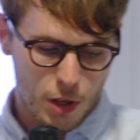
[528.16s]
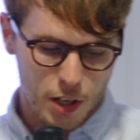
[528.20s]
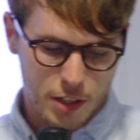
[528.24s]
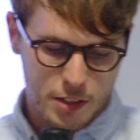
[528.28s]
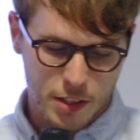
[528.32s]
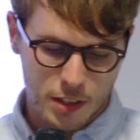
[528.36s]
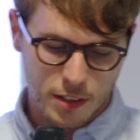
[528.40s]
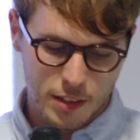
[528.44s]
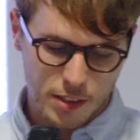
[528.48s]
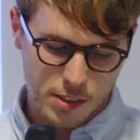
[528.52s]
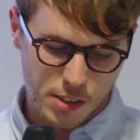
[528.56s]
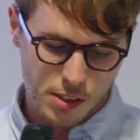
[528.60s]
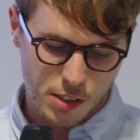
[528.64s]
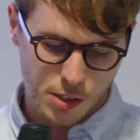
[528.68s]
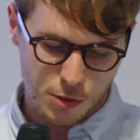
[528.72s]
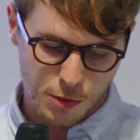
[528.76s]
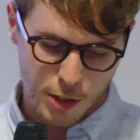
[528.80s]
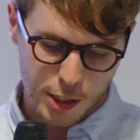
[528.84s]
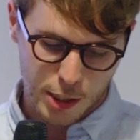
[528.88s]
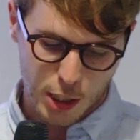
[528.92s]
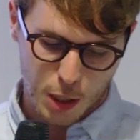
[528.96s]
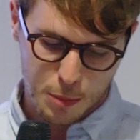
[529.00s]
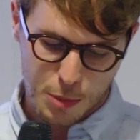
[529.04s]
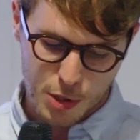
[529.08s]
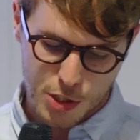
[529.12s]
But I think this is a
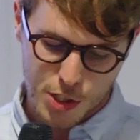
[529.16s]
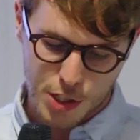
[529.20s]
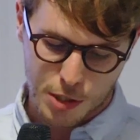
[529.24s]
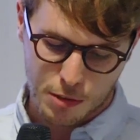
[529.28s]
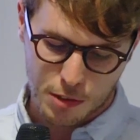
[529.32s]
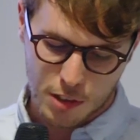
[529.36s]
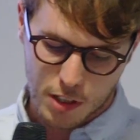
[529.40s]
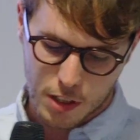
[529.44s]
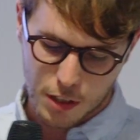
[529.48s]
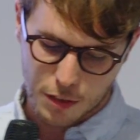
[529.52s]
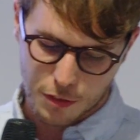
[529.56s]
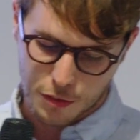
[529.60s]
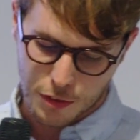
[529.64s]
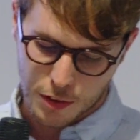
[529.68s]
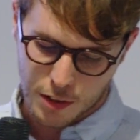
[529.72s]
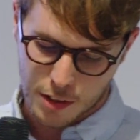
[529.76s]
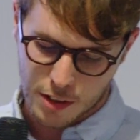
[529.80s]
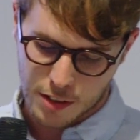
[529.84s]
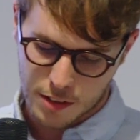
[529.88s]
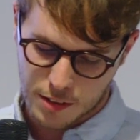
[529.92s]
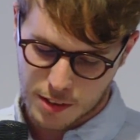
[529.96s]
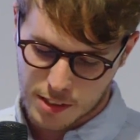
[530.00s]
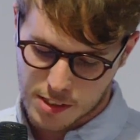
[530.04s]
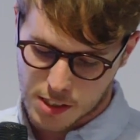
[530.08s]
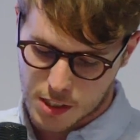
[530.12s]
real opportunity
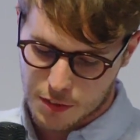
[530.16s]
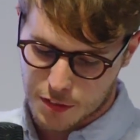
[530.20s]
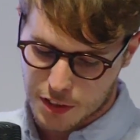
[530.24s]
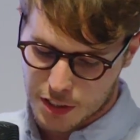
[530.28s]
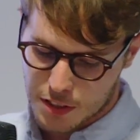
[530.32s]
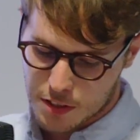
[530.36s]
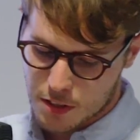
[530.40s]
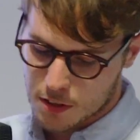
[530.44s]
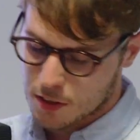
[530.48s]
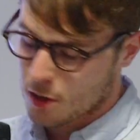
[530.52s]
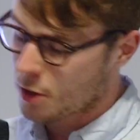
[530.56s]
for the civic